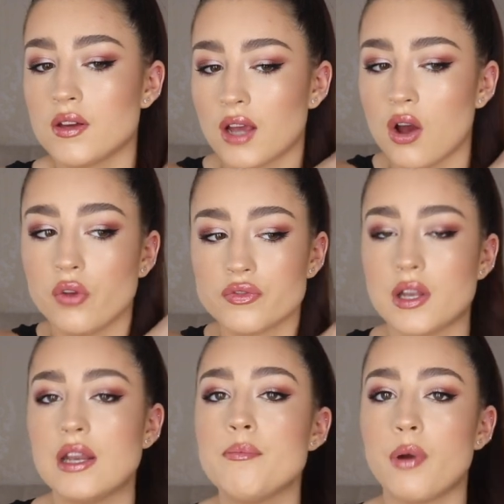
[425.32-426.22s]
because I
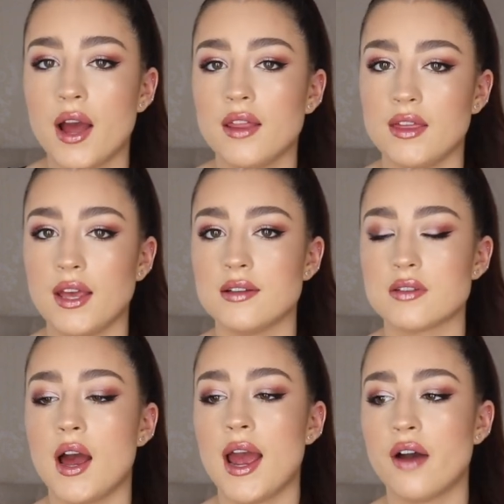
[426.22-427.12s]
constantly buy things
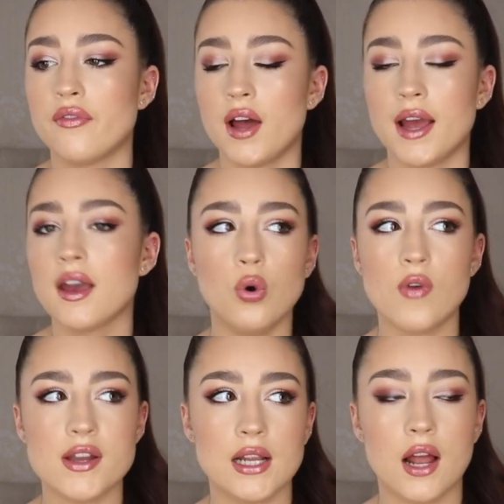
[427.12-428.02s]
that I have like
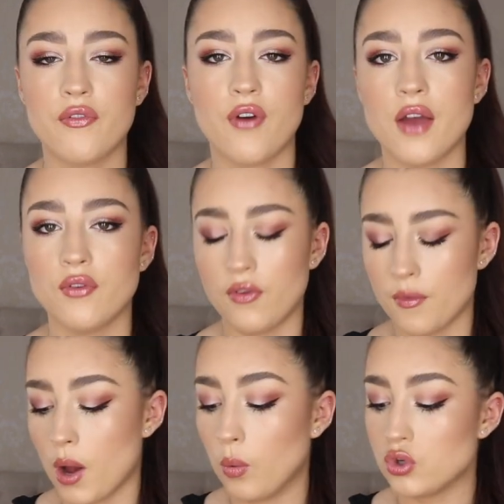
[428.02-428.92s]
already like 5 of
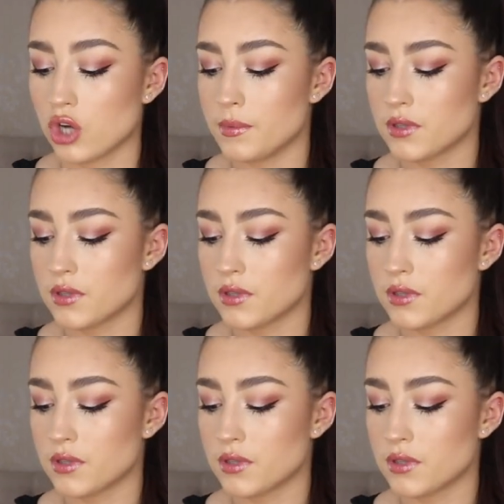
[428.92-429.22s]
in my wardrobe.